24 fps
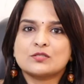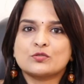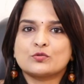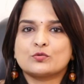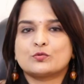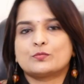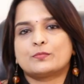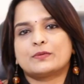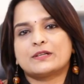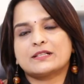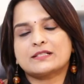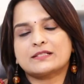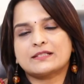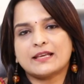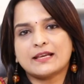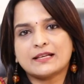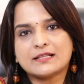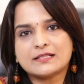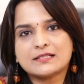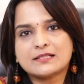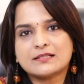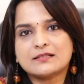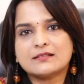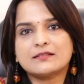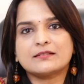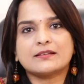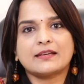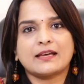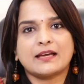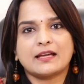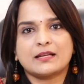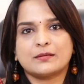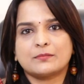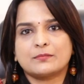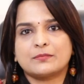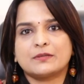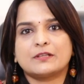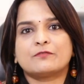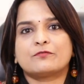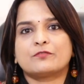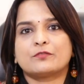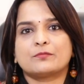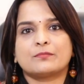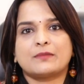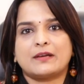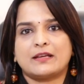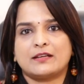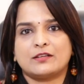So breast cancer can be
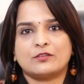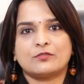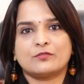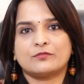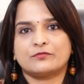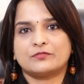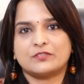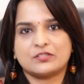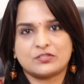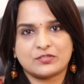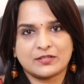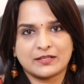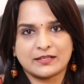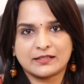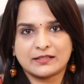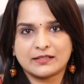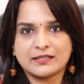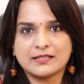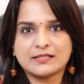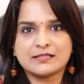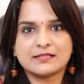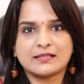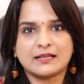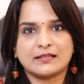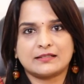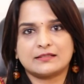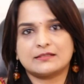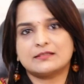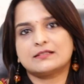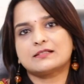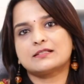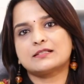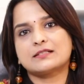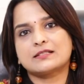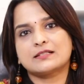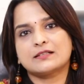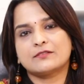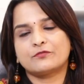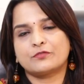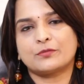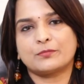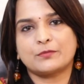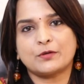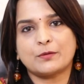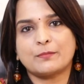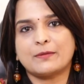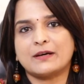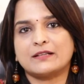from any of the genetics, that is
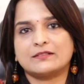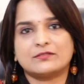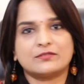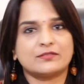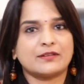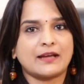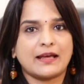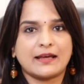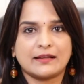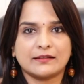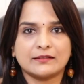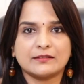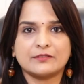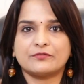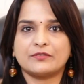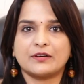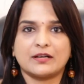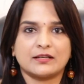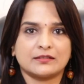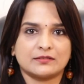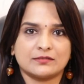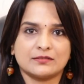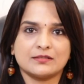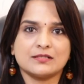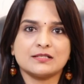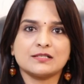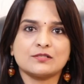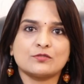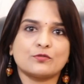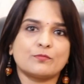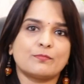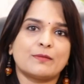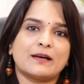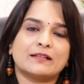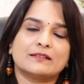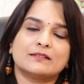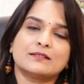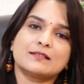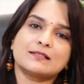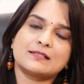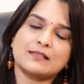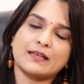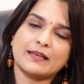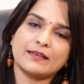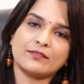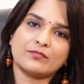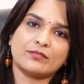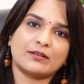from your mother and the father. So
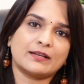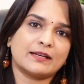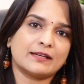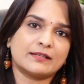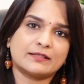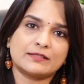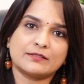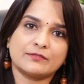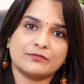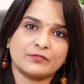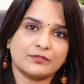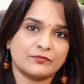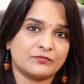mother's eye relative